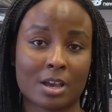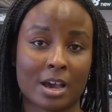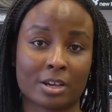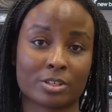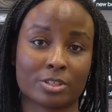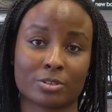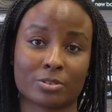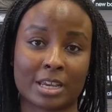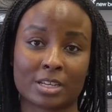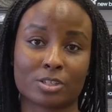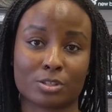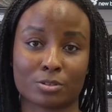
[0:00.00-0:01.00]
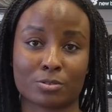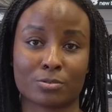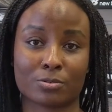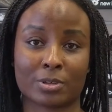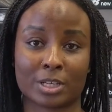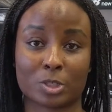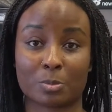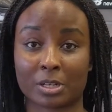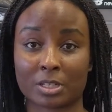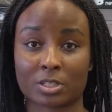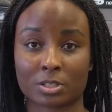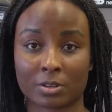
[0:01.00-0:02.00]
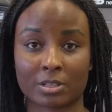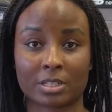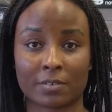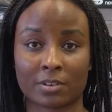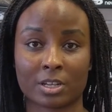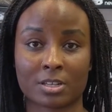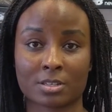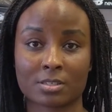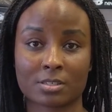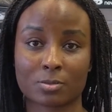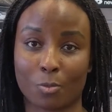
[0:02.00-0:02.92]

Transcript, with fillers: I also like to experience new activities.